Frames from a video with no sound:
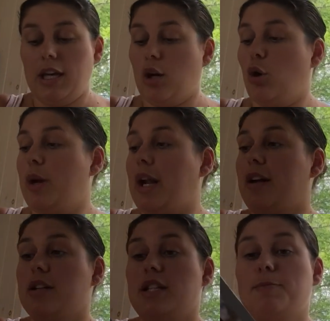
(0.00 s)
Oh, and I
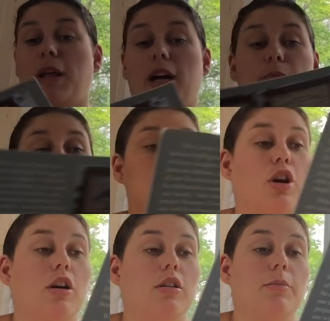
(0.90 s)
got this blackbird
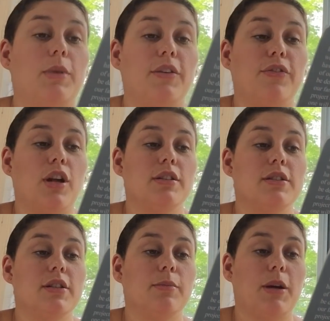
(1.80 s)
chart, my
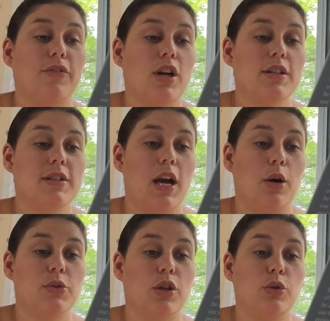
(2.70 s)
friend's
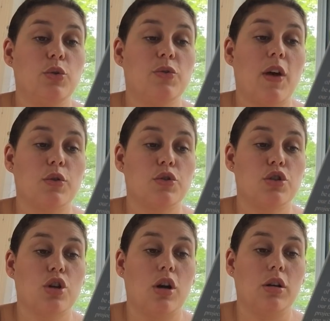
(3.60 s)
house, a loose feathers
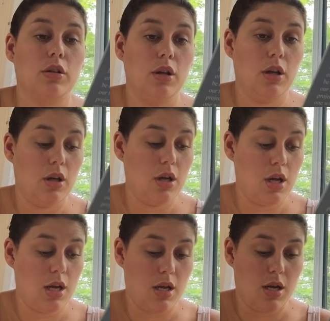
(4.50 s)
chart.
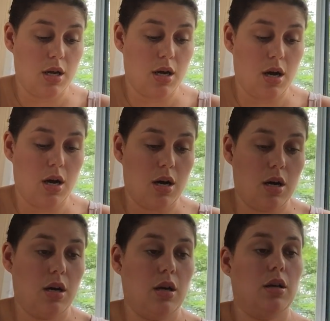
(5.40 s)

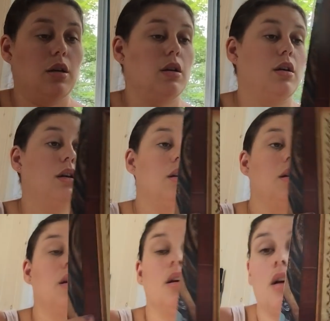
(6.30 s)

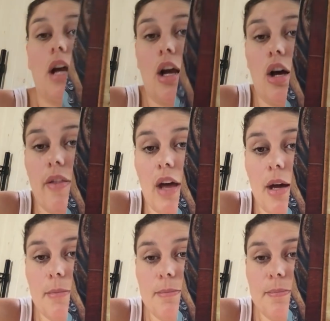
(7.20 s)
I got
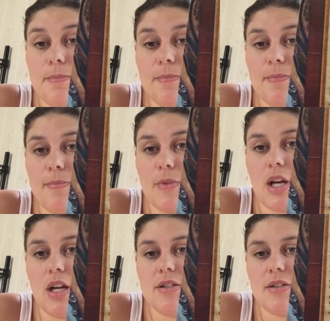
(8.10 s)
that
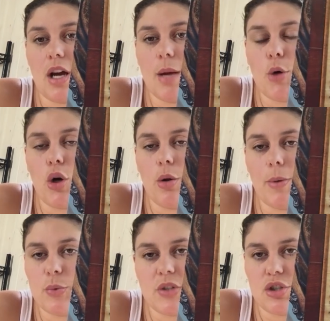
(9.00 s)
because I'm all
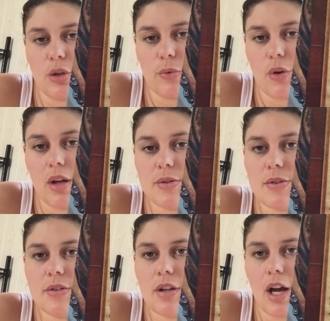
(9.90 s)
about stitching
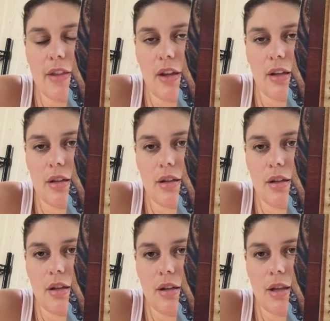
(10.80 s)
friends. I think
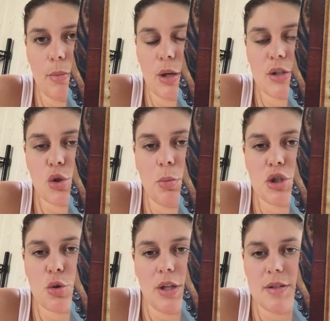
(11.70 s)
they bring so much
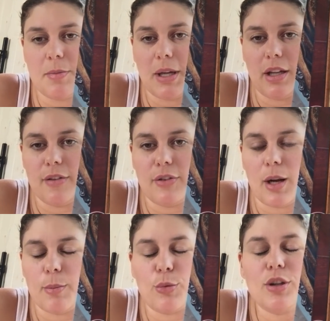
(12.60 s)
joy to my life, and
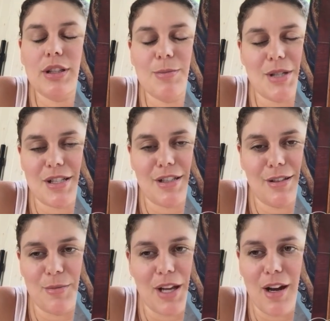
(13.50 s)
I'm really missing
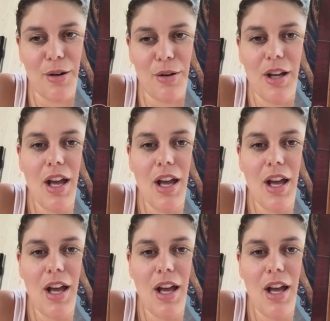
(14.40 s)
them now.